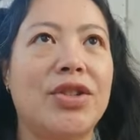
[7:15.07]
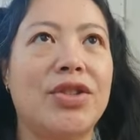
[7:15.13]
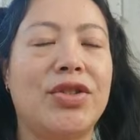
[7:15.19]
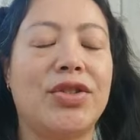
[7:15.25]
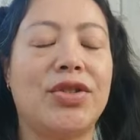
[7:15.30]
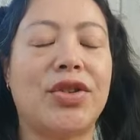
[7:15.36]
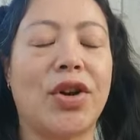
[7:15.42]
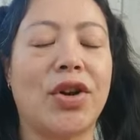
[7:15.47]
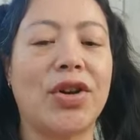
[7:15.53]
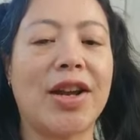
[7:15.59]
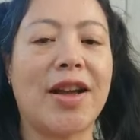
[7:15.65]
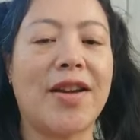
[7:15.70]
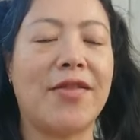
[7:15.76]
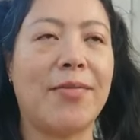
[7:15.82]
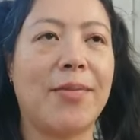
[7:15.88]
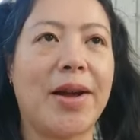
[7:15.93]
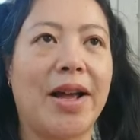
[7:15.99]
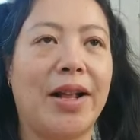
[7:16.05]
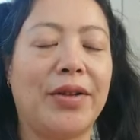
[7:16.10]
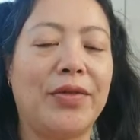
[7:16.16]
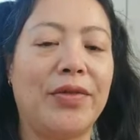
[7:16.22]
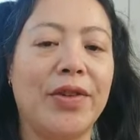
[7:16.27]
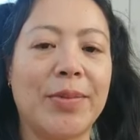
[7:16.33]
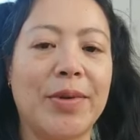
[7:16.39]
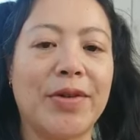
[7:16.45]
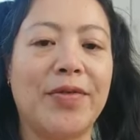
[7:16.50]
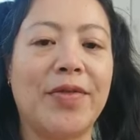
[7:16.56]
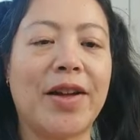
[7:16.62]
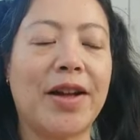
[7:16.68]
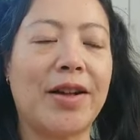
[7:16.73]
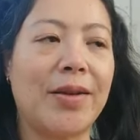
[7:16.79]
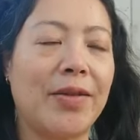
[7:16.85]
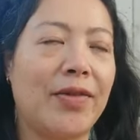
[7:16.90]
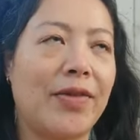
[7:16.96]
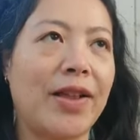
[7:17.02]
don't have male and female
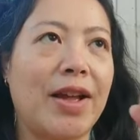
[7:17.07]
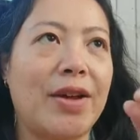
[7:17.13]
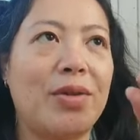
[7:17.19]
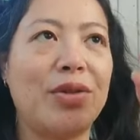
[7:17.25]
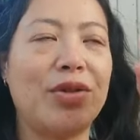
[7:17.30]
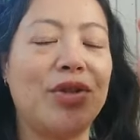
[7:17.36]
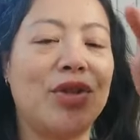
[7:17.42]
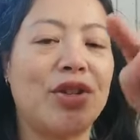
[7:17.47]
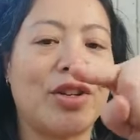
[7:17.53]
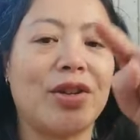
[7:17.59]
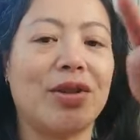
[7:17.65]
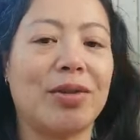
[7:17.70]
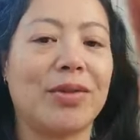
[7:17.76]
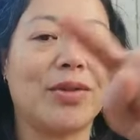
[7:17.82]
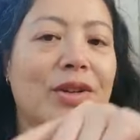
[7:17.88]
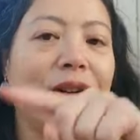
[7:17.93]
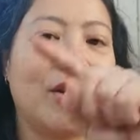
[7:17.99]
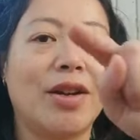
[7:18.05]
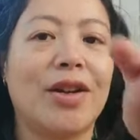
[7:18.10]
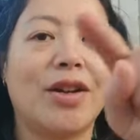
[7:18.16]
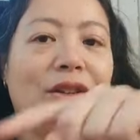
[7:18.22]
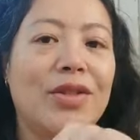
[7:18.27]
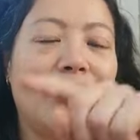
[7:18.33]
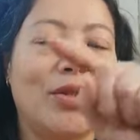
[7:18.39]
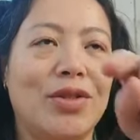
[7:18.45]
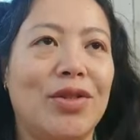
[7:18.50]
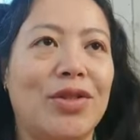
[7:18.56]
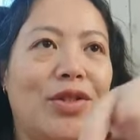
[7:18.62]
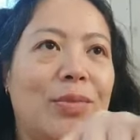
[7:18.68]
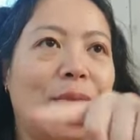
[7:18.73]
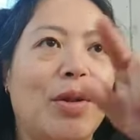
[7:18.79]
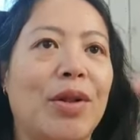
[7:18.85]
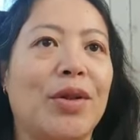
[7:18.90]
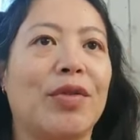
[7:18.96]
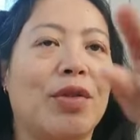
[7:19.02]
flowers, you can use the
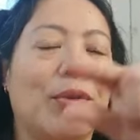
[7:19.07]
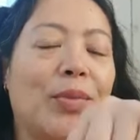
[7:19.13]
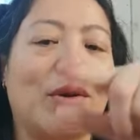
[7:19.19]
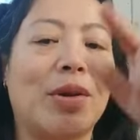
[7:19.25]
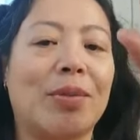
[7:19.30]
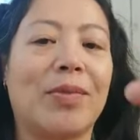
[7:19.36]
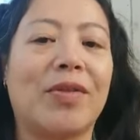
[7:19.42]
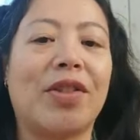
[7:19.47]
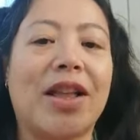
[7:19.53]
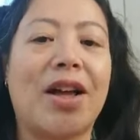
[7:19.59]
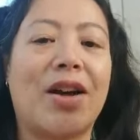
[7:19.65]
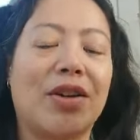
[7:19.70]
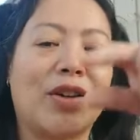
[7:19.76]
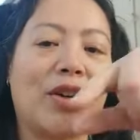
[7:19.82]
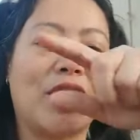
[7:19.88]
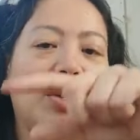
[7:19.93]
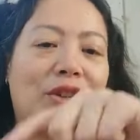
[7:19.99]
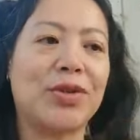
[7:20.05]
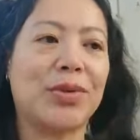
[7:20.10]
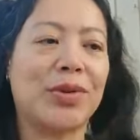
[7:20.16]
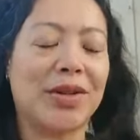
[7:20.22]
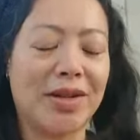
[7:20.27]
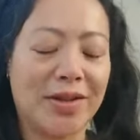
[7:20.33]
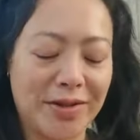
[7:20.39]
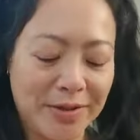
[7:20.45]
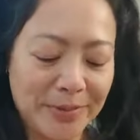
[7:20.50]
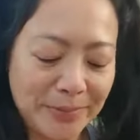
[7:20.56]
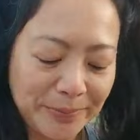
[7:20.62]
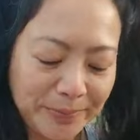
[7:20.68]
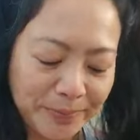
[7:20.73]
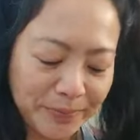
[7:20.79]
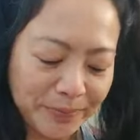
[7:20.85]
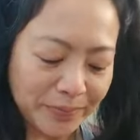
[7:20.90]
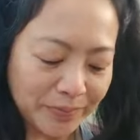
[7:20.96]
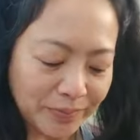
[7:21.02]
pollen from one flower to go to another.
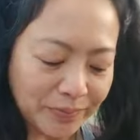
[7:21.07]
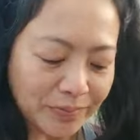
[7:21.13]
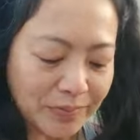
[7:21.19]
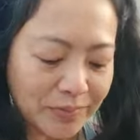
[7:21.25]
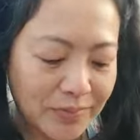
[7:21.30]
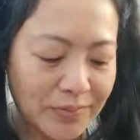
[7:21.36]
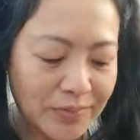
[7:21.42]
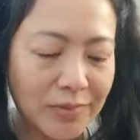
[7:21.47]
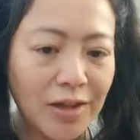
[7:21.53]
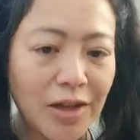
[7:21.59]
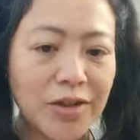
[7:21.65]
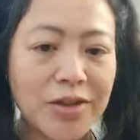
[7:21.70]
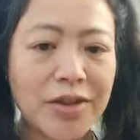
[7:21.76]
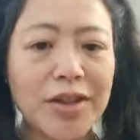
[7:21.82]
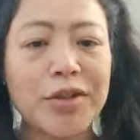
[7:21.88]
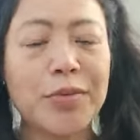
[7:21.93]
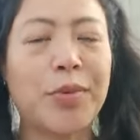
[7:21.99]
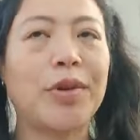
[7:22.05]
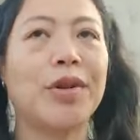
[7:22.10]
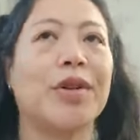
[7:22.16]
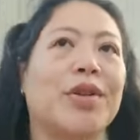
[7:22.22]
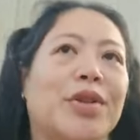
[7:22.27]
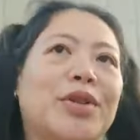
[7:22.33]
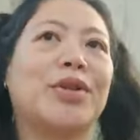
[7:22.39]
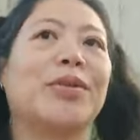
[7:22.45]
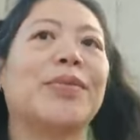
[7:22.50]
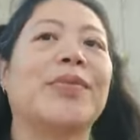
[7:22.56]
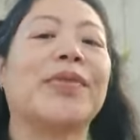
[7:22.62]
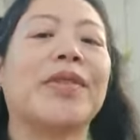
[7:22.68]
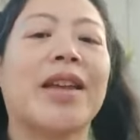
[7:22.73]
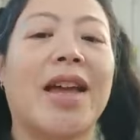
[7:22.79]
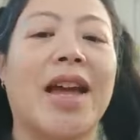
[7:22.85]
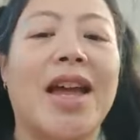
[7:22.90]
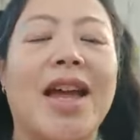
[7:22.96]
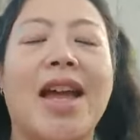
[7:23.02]
So that's pretty cool.
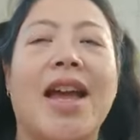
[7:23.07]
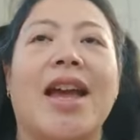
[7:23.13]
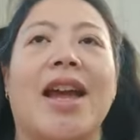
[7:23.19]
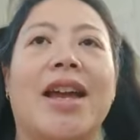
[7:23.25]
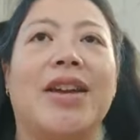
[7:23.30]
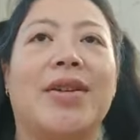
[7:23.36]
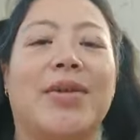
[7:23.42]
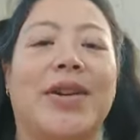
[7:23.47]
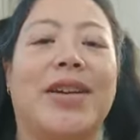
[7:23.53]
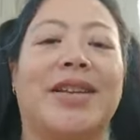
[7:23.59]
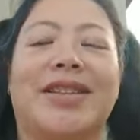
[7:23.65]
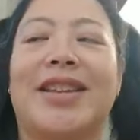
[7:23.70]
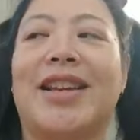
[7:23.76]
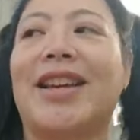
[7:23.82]
Anyways,